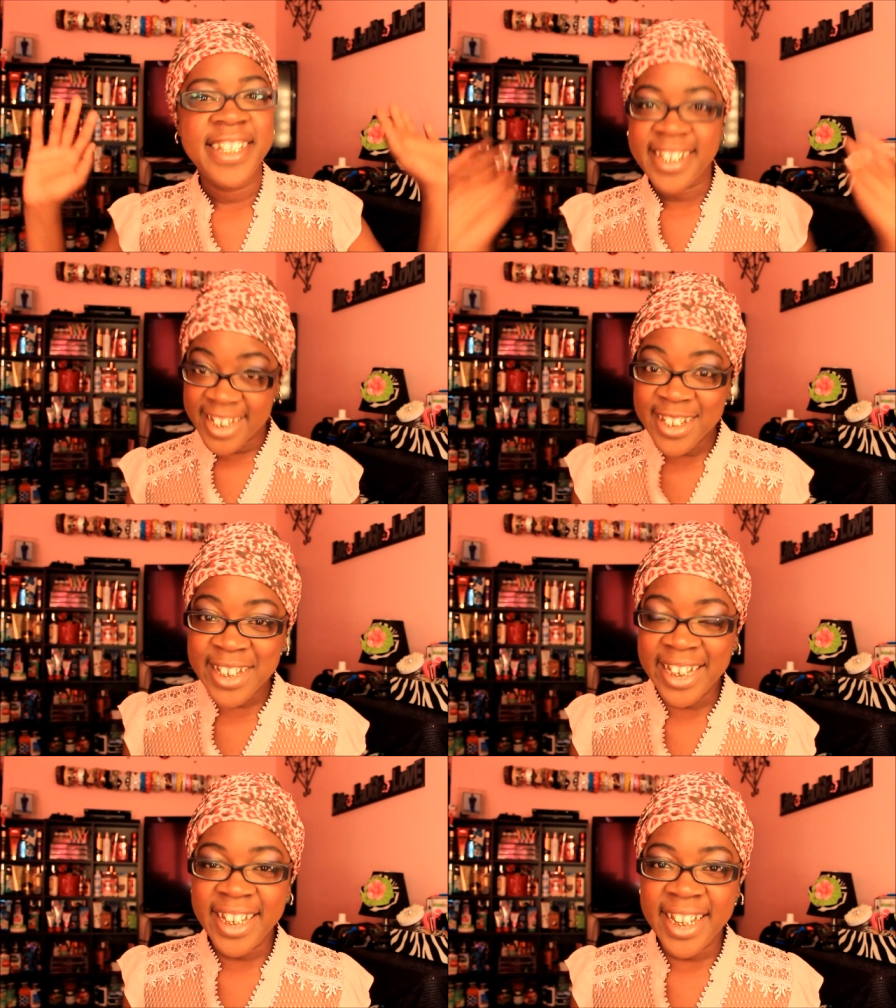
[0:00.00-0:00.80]
Still
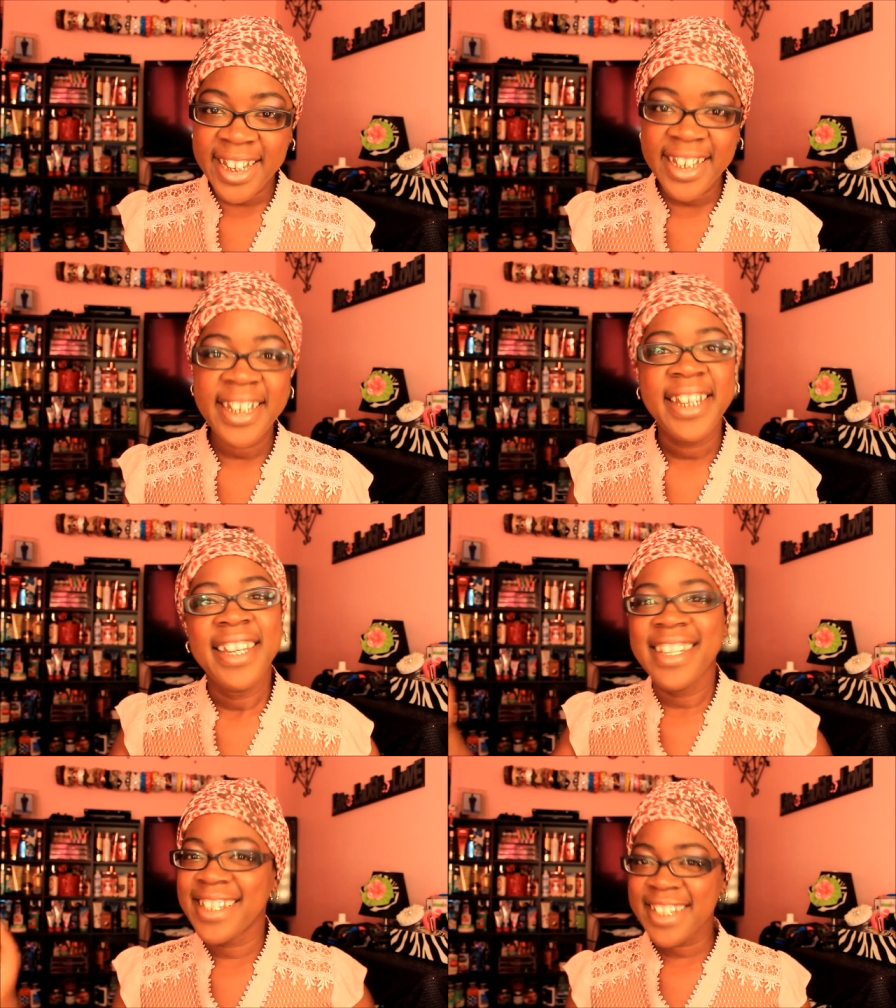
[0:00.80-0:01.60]
kicking,
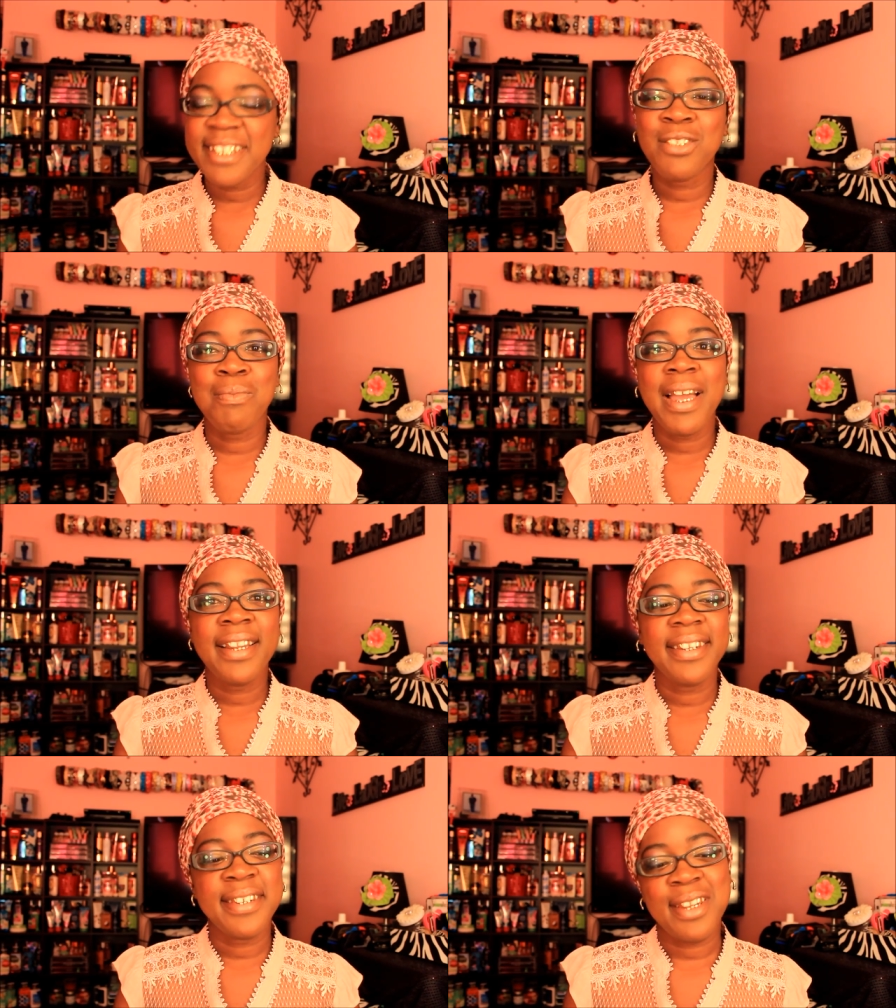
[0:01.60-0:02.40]
still
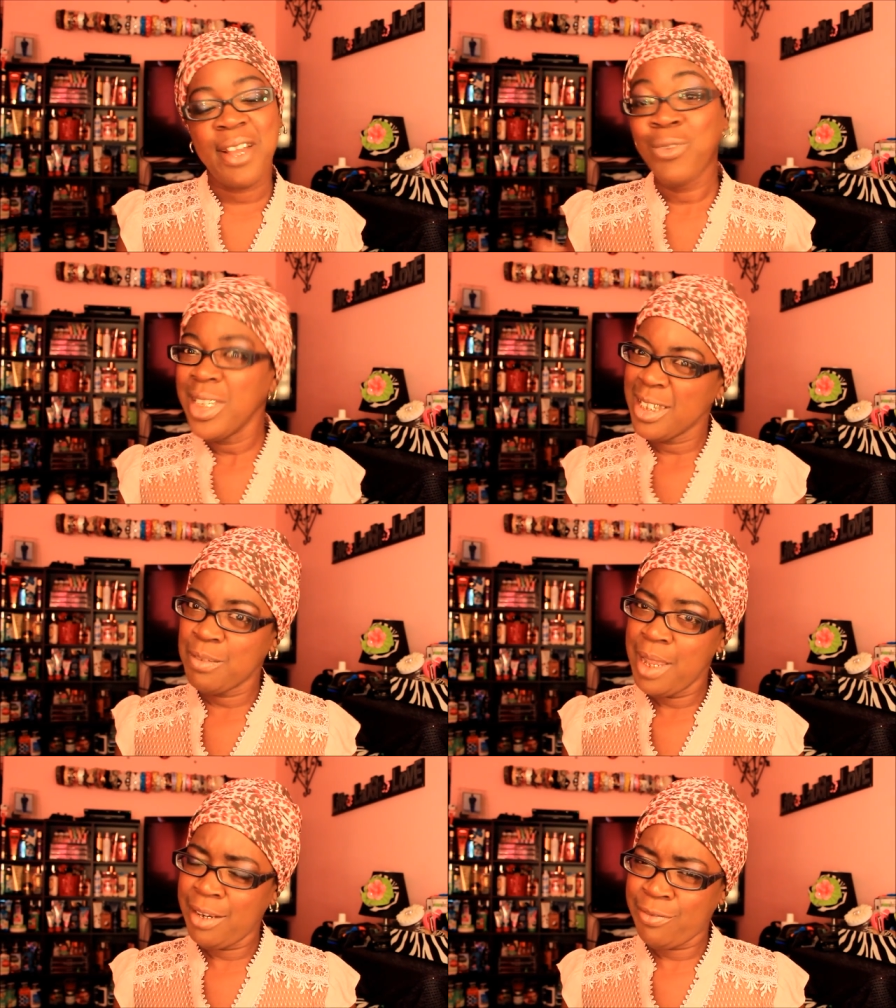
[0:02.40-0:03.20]
smiling. I wasn't
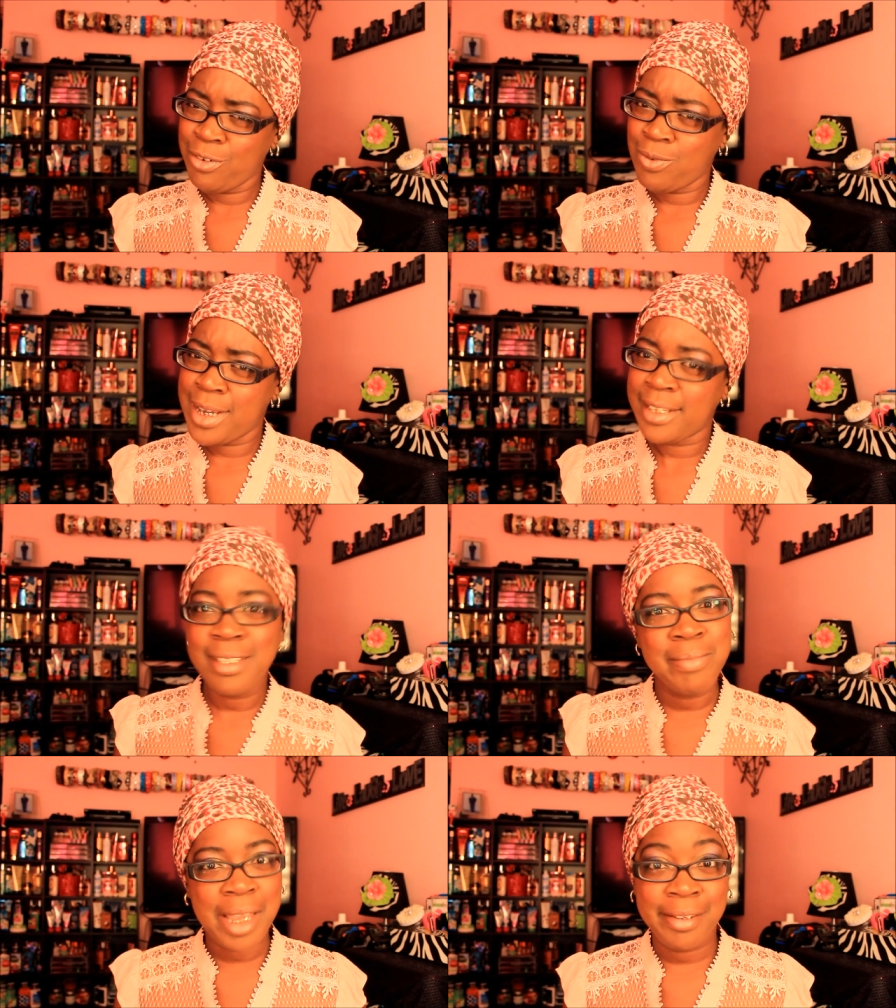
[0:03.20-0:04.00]
smiling for a while.
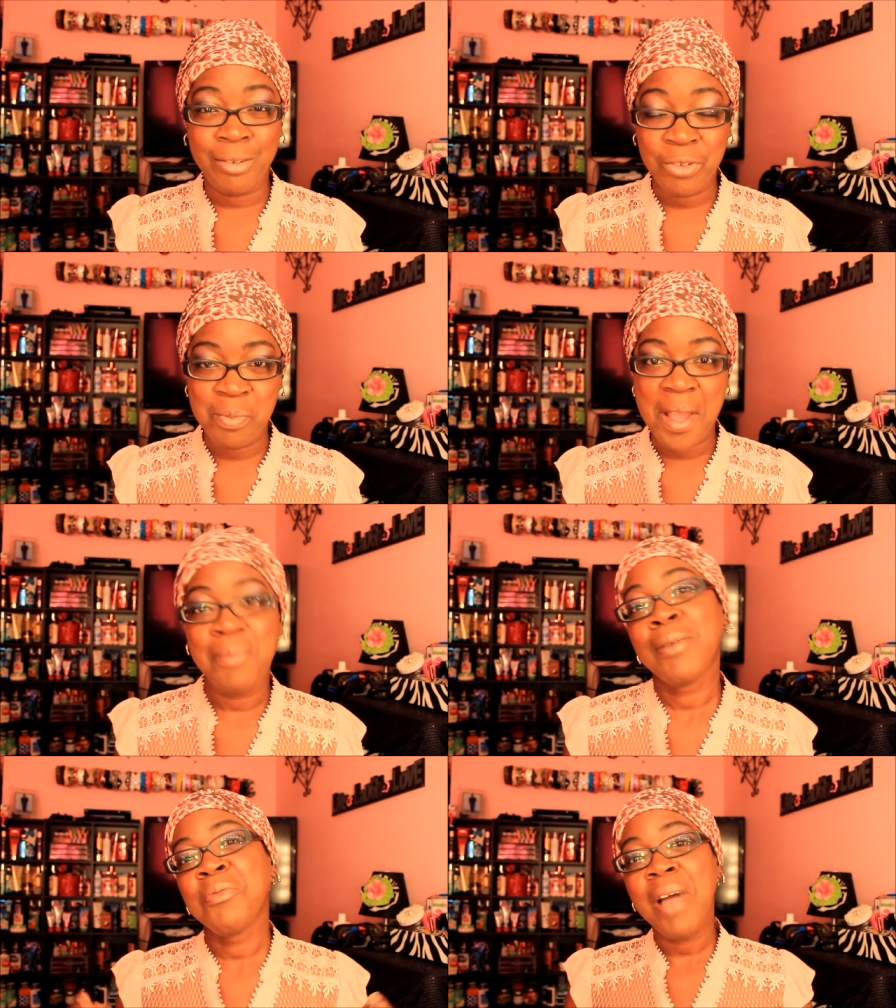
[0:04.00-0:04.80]
Sometimes I don't smile,
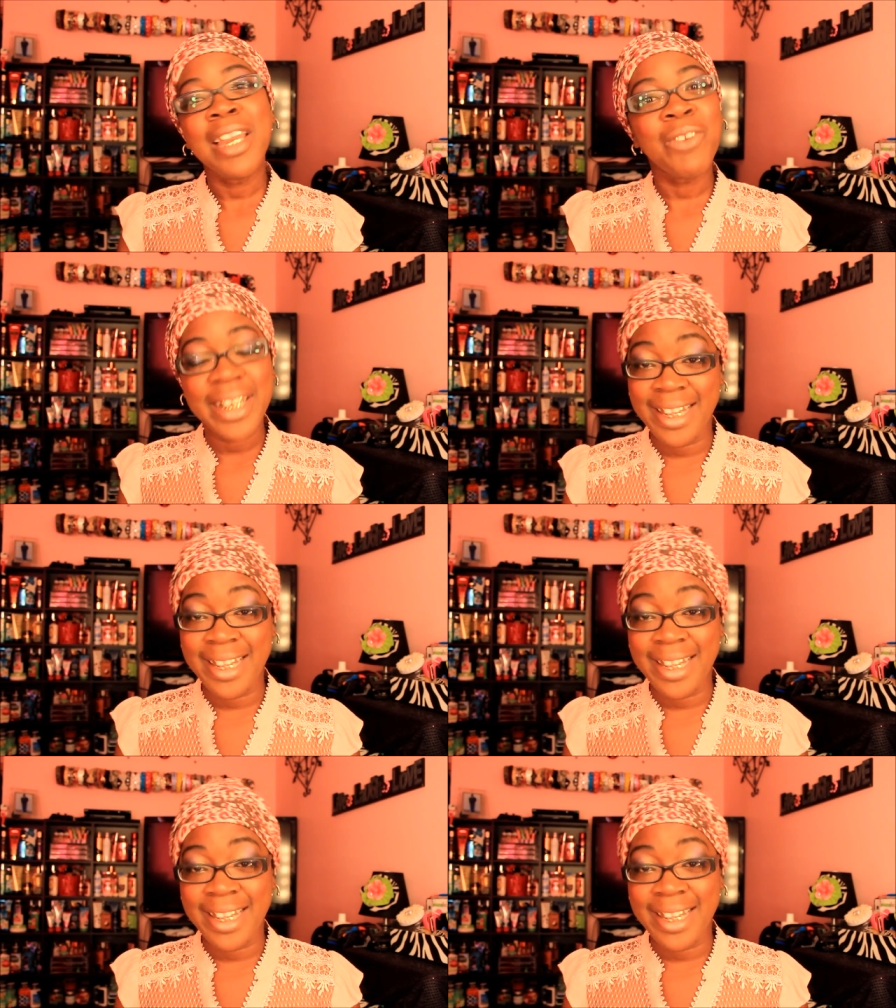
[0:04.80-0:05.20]
but I'm smiling right